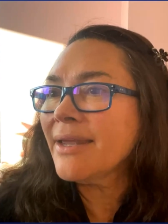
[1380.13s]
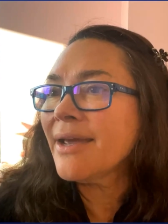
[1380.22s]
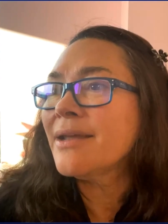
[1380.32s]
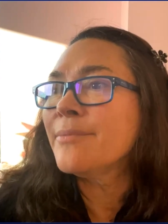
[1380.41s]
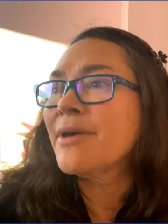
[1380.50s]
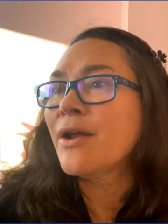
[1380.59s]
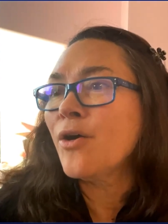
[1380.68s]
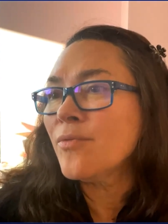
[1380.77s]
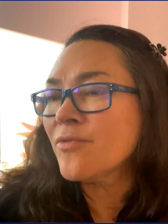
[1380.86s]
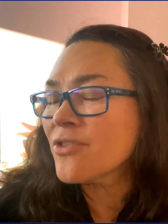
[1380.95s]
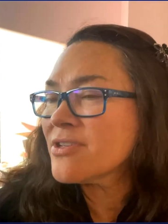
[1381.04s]
I numb at
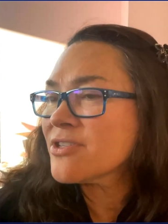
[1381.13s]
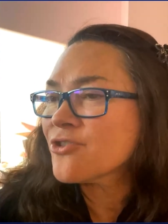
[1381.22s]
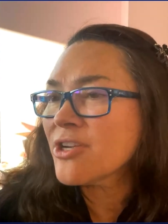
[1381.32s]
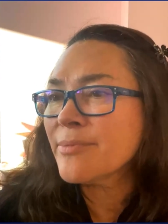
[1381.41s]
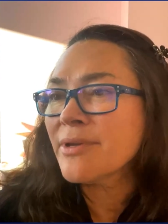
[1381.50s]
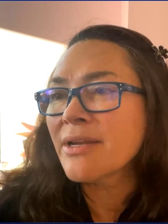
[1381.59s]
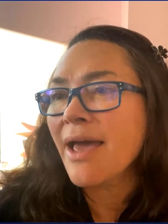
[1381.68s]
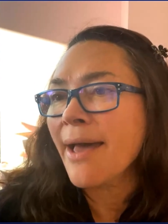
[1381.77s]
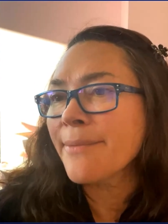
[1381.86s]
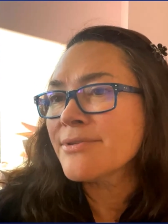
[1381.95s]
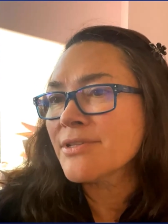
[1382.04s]
home for this treatment?
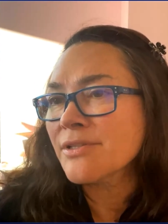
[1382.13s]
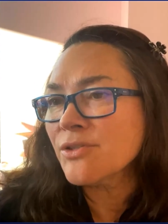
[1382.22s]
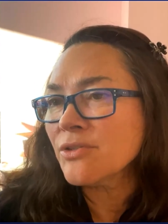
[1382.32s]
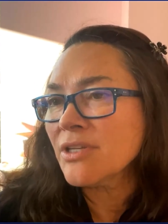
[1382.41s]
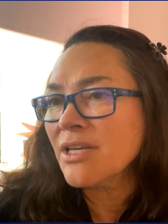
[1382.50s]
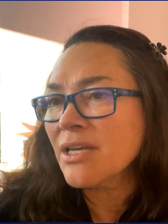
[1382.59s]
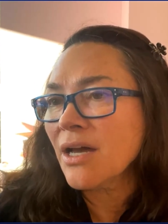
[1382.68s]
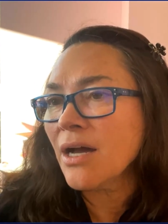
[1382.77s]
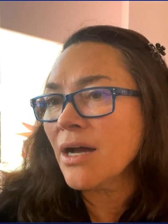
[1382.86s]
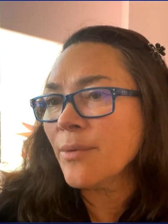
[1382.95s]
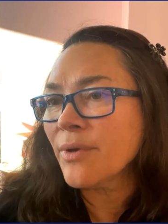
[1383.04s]
Absolutely.
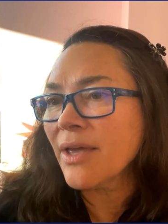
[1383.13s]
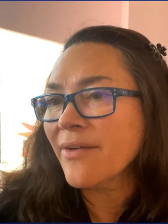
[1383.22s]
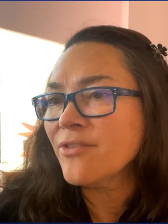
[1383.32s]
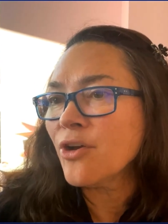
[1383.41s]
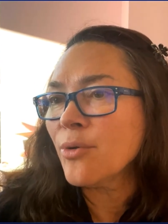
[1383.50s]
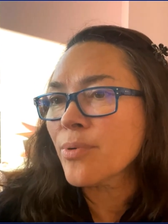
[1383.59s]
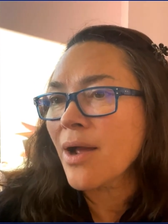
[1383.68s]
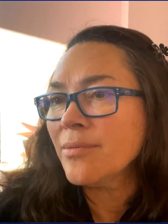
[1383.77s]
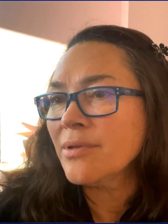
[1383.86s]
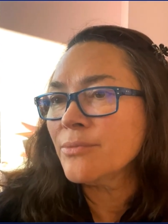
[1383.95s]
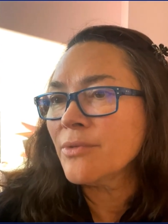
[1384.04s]
We have no
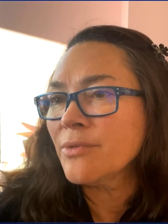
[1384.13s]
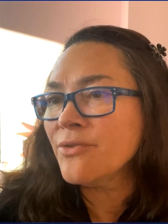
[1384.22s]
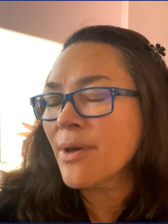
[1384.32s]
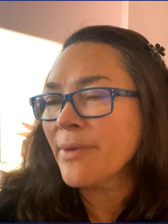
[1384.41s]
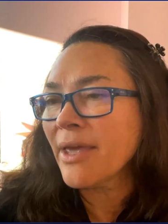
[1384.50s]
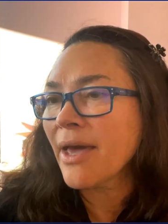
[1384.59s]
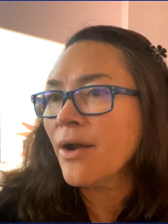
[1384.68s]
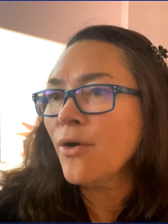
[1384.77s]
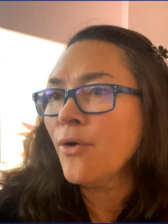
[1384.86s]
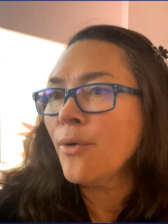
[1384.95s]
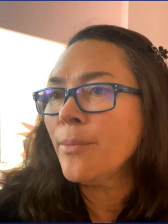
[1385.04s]
problem with you numbing at
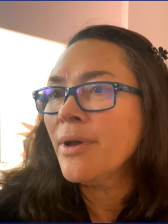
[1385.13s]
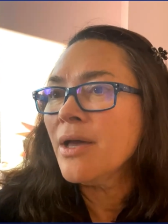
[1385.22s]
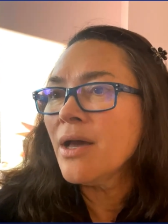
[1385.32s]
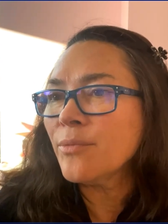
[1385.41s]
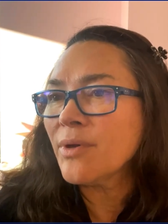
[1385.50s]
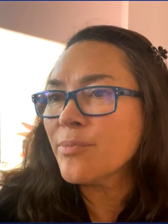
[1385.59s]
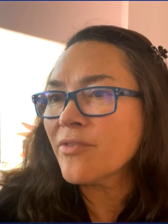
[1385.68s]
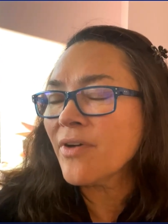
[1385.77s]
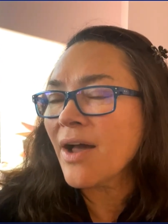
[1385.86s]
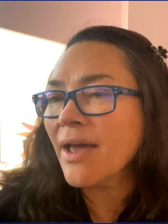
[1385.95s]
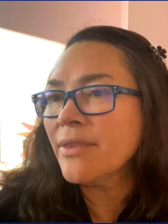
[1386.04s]
home. We
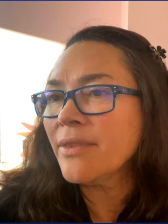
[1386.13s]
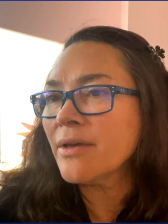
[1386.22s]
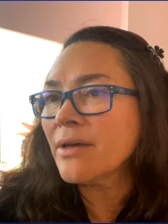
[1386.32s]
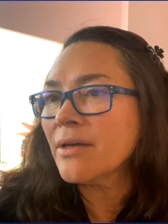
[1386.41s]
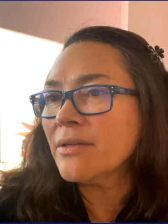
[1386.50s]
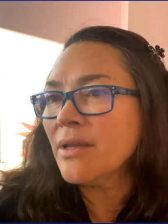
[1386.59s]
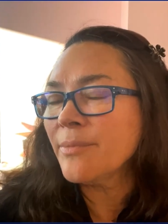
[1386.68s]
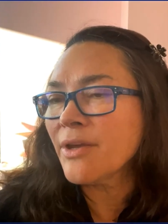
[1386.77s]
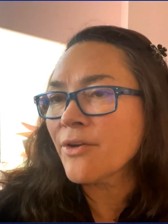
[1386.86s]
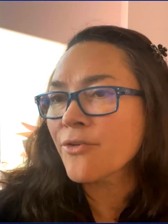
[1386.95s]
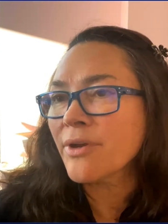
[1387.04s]
provide the
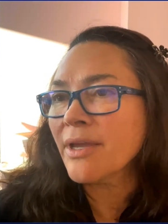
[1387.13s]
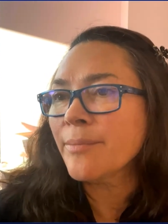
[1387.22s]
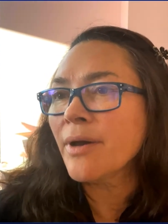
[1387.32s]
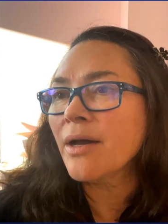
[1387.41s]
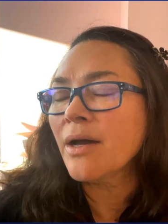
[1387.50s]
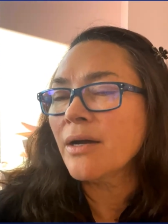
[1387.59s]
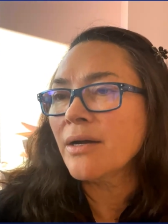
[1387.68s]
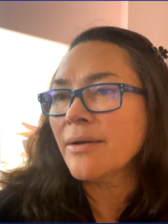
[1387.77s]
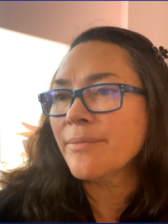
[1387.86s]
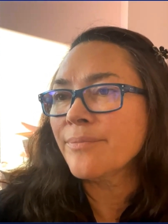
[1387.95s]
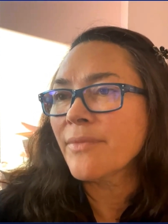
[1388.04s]
numbing cream
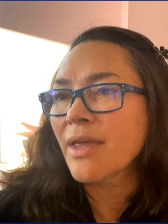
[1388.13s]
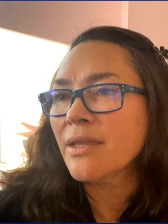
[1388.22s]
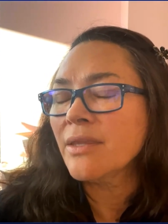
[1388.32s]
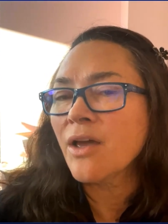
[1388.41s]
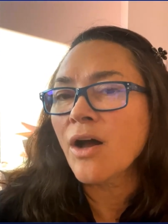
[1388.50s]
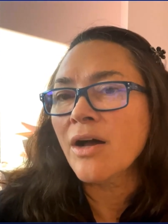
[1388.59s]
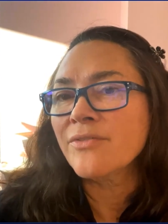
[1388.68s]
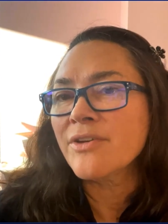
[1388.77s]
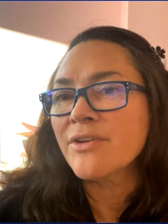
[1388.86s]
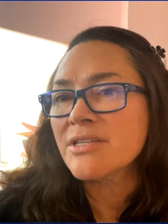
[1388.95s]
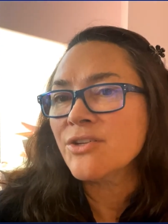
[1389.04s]
in the
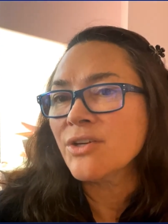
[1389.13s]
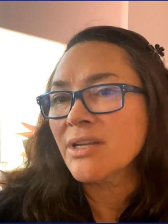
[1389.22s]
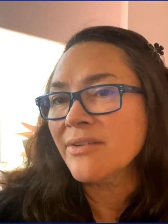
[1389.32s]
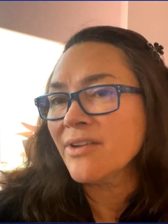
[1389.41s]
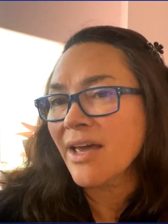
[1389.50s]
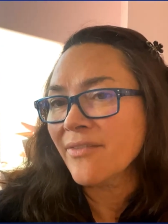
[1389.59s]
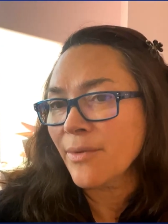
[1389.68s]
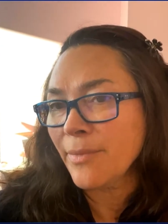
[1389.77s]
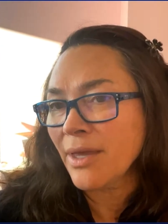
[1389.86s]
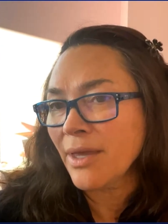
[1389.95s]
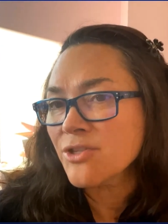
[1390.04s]
office, and you can even have it
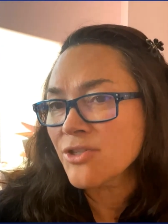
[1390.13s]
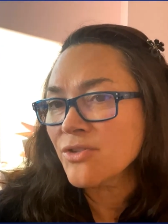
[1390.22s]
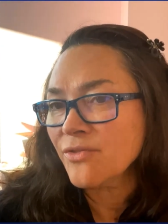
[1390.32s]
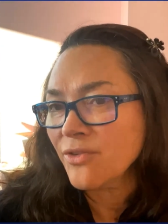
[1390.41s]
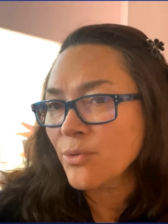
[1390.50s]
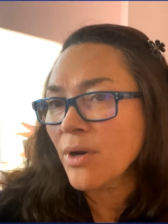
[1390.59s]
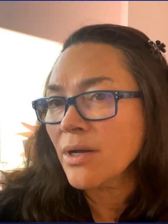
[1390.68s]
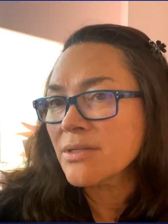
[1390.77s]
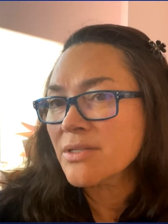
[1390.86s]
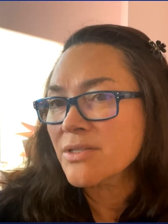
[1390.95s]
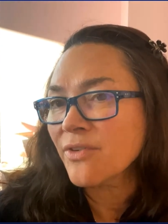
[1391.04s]
mailed to you if you
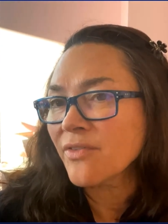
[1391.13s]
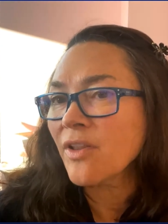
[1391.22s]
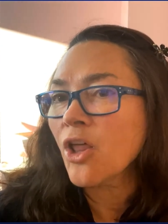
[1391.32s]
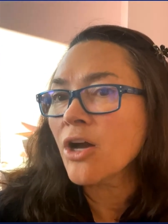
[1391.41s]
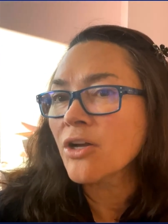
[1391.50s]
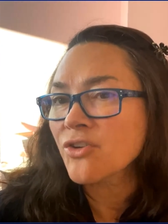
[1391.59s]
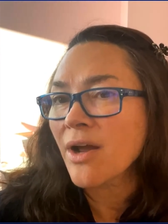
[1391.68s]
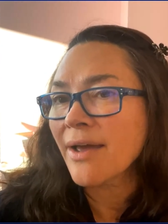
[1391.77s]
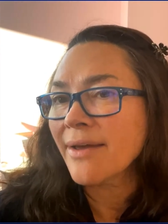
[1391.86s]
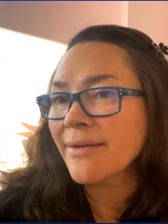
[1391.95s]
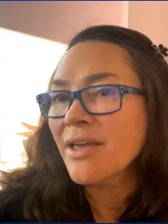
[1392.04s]
want. So if you have a long
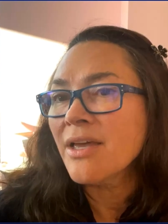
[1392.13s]
drive,